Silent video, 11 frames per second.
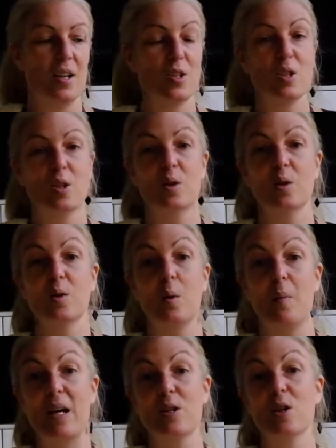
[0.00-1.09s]
to
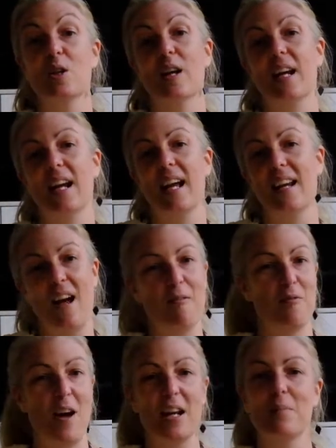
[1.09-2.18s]
make sure you're getting
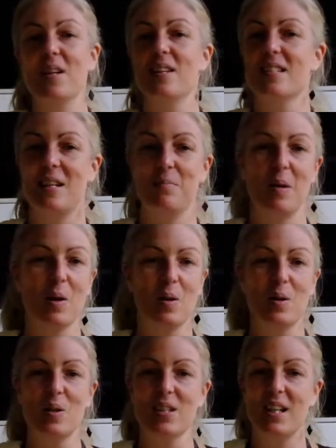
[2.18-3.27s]
enough vitamins and
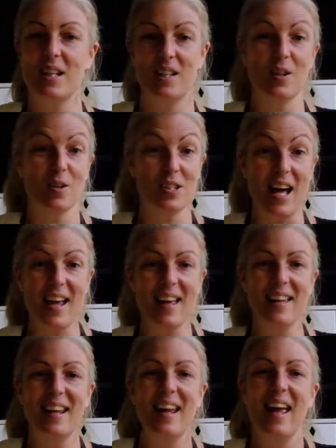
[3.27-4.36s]
minerals in your
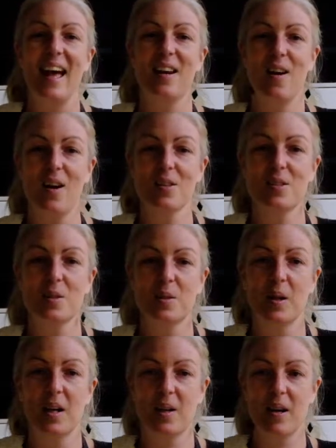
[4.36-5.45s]
diet, and
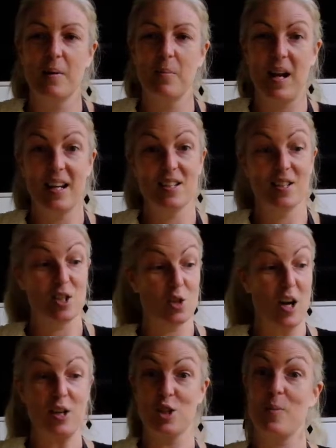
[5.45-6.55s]
also a great way to
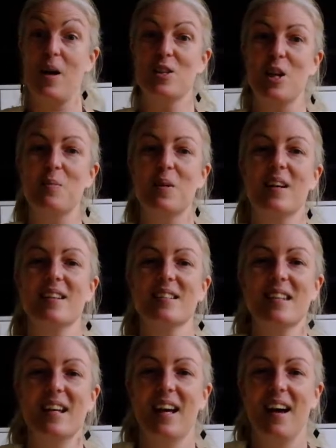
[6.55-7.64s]
stretch your budget because